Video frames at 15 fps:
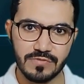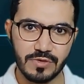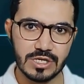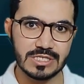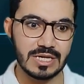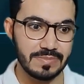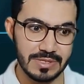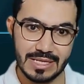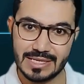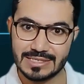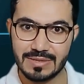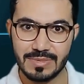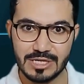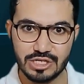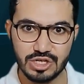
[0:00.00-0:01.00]
For example,
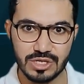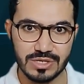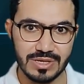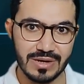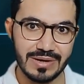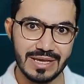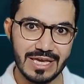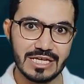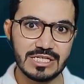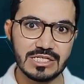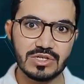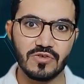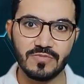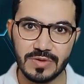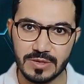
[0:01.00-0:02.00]
as I mentioned, they are
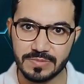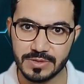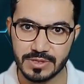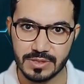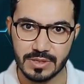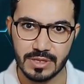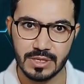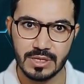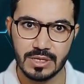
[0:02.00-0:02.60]
ages of people.